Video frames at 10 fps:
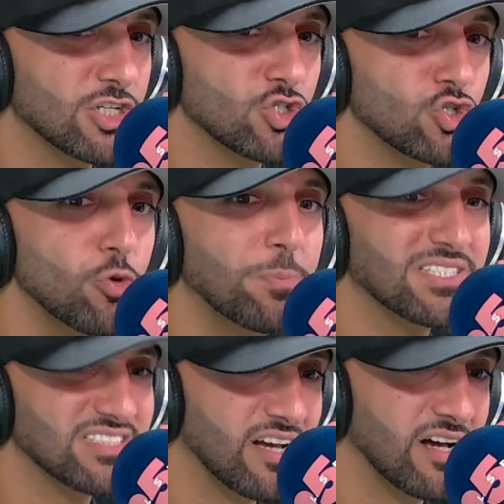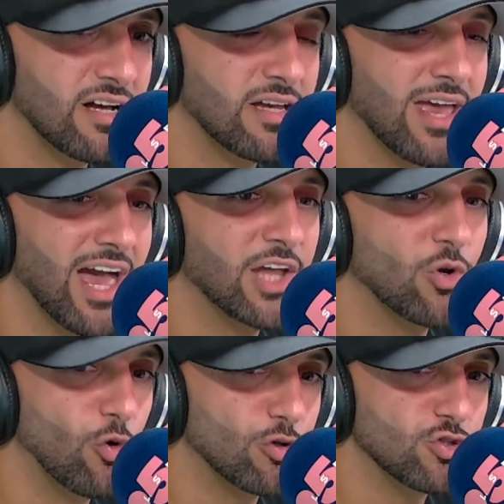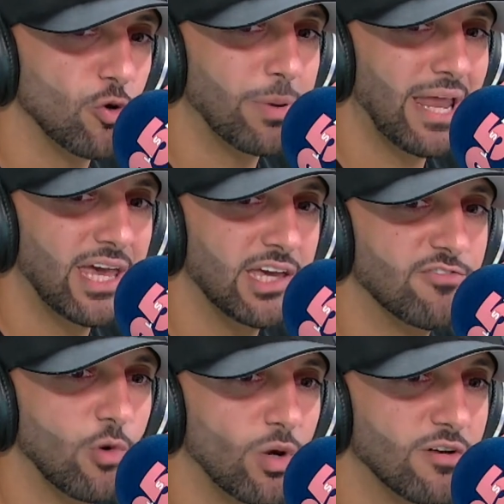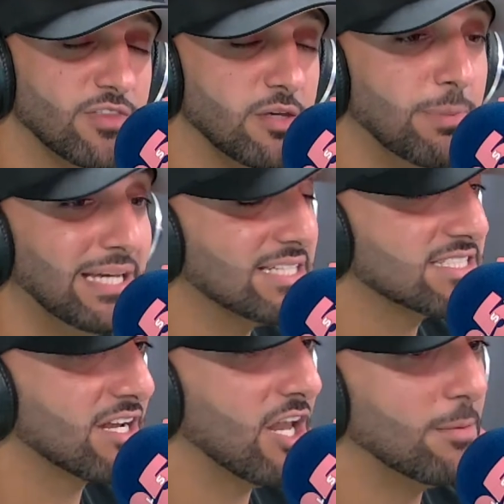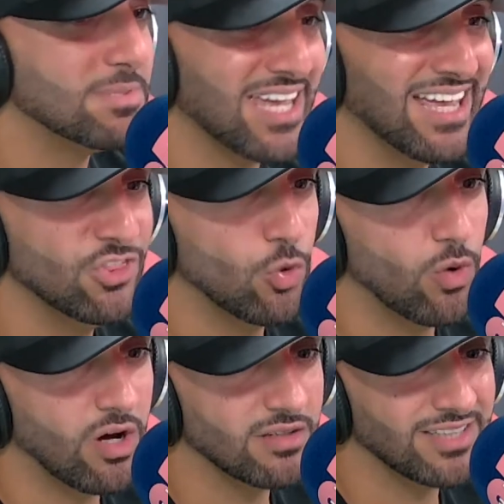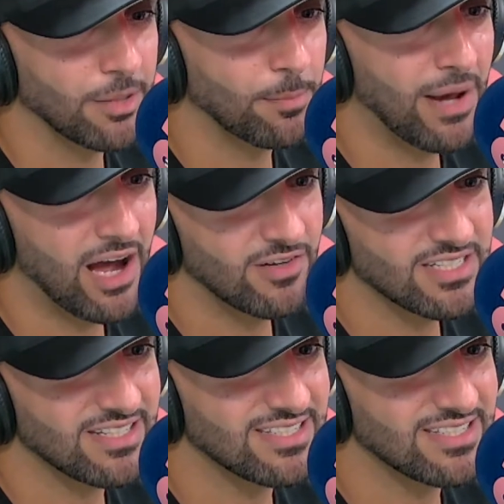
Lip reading: superstar, and also playing for one of the biggest clubs in the world in Paris